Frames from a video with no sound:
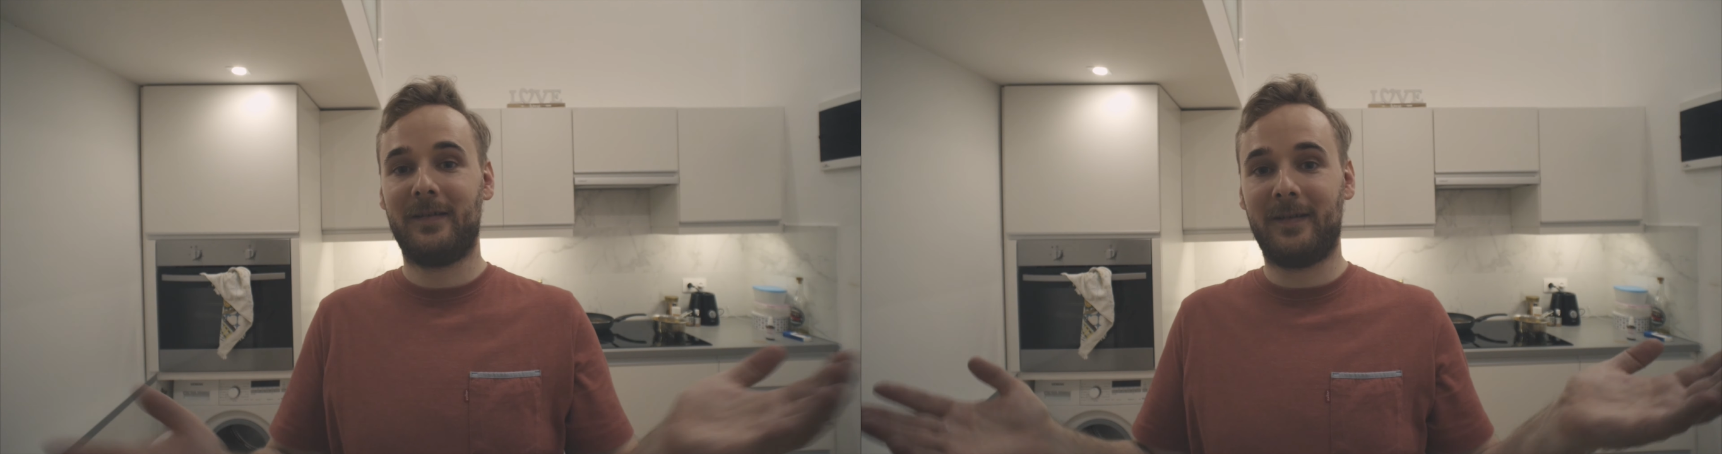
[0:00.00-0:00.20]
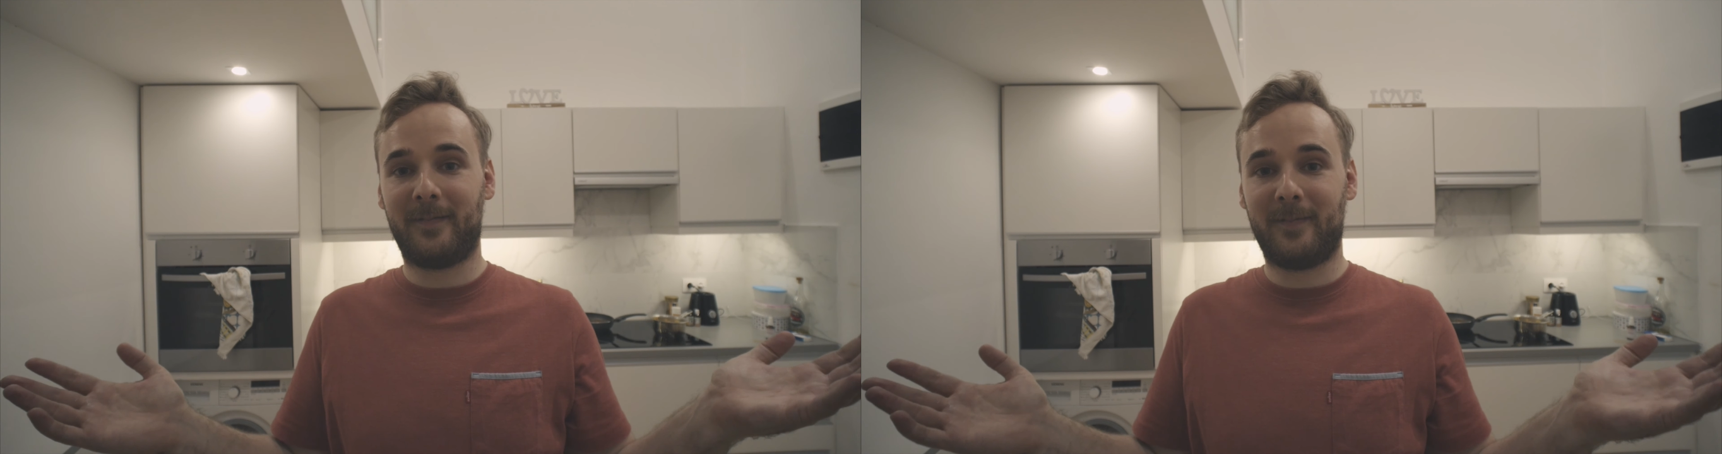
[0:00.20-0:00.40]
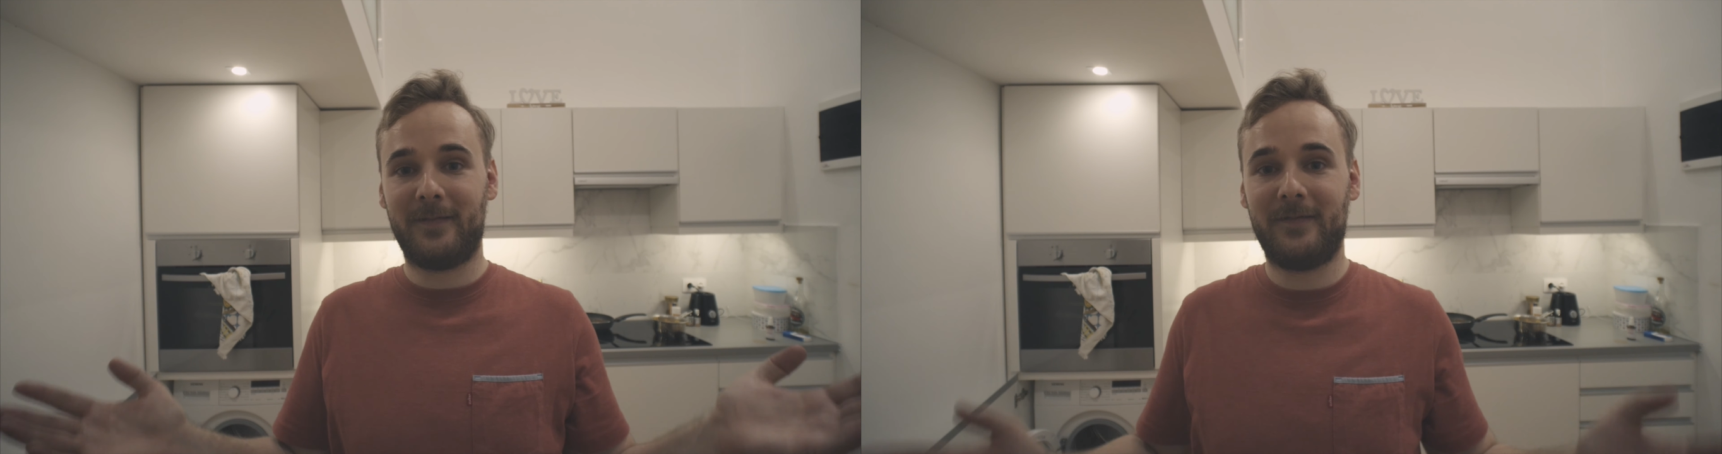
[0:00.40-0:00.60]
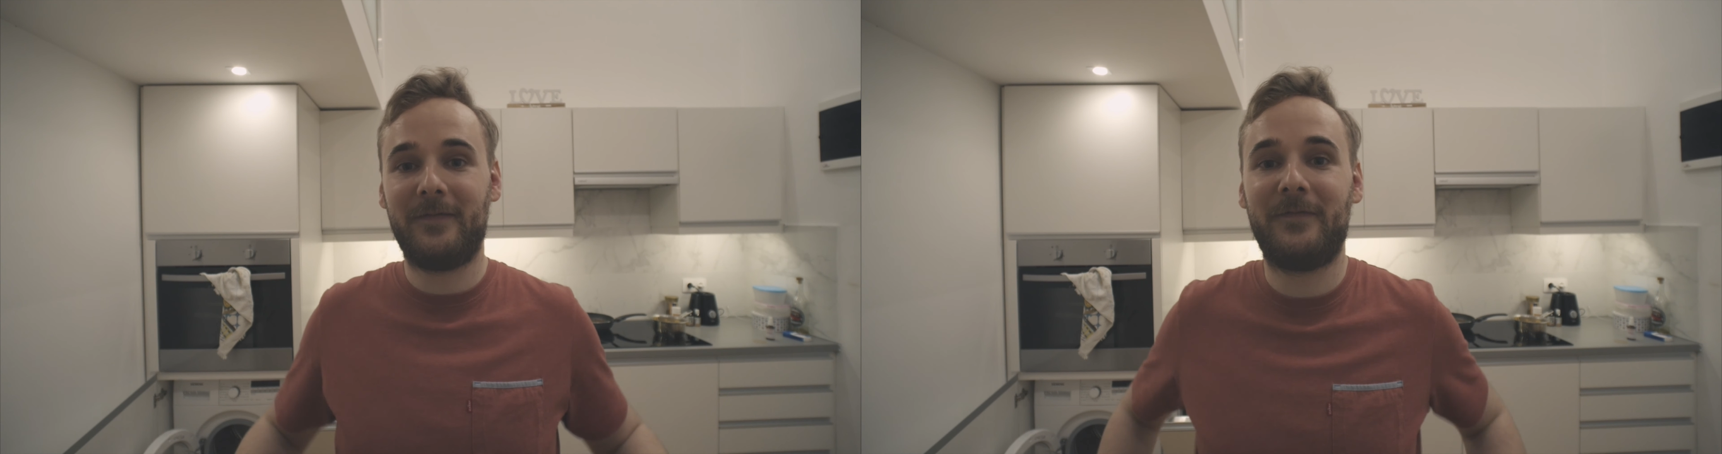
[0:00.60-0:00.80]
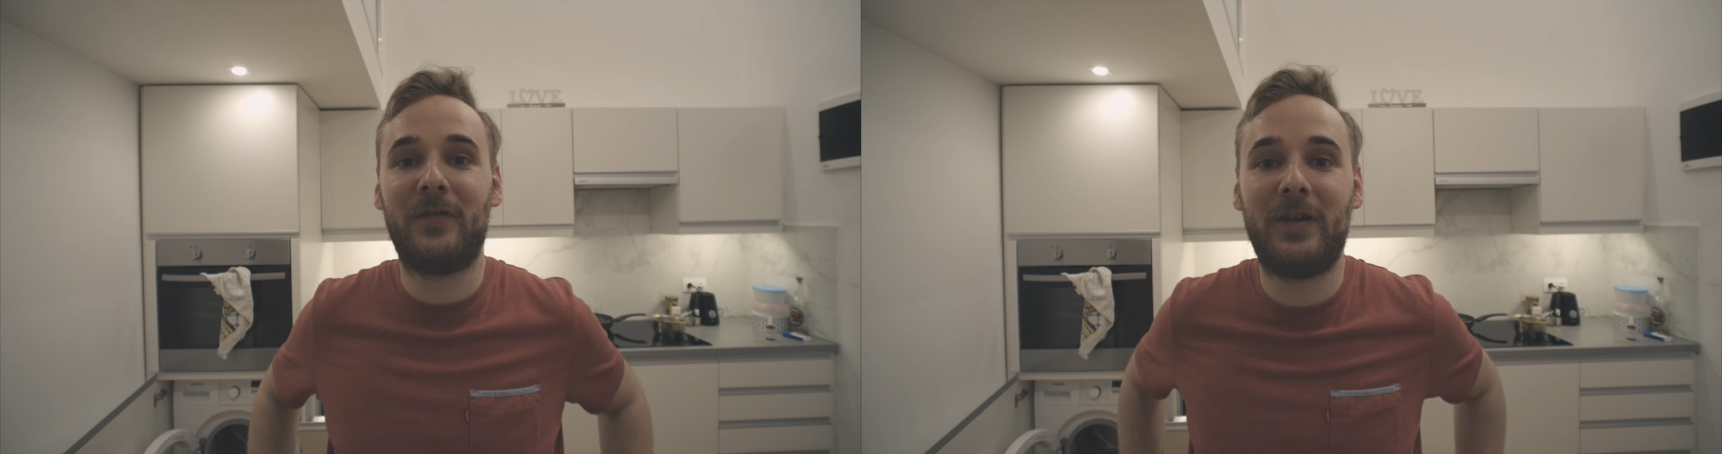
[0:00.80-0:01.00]
That's it
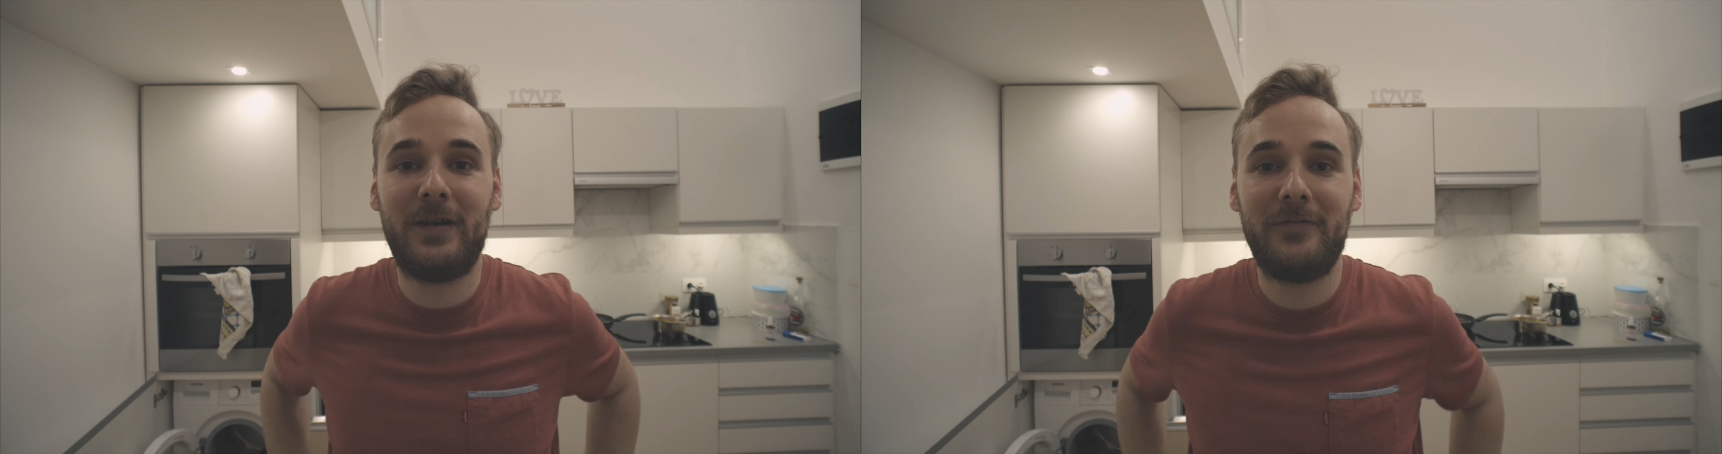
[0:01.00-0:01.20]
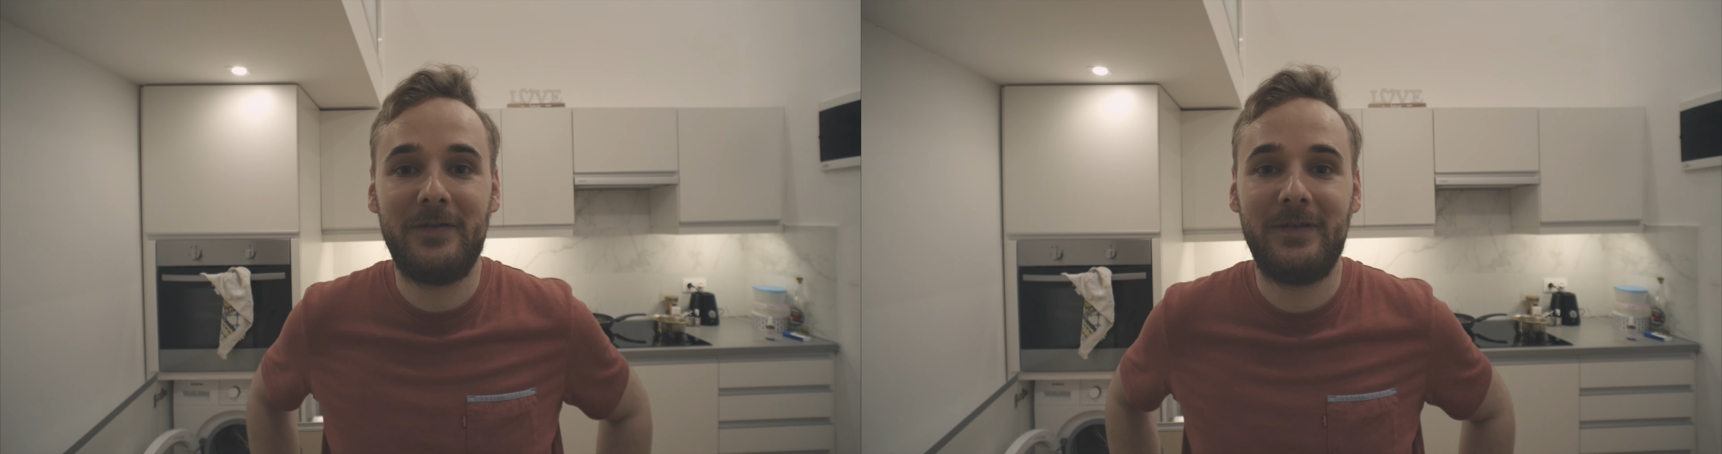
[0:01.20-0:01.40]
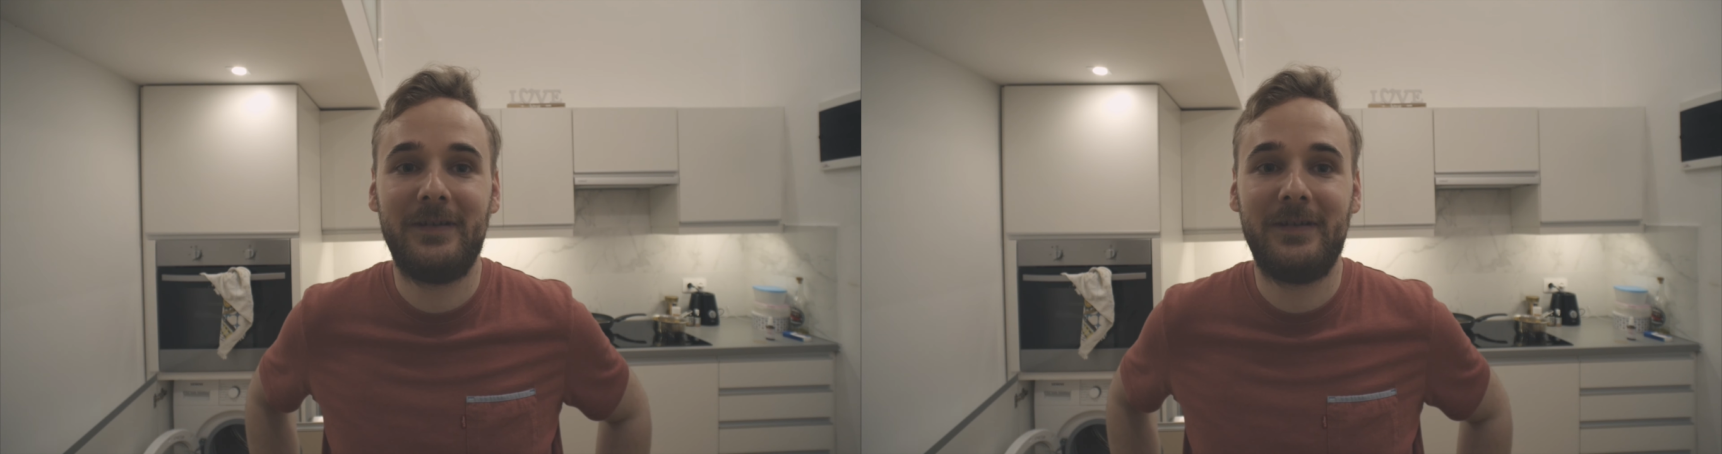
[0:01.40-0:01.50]
for now.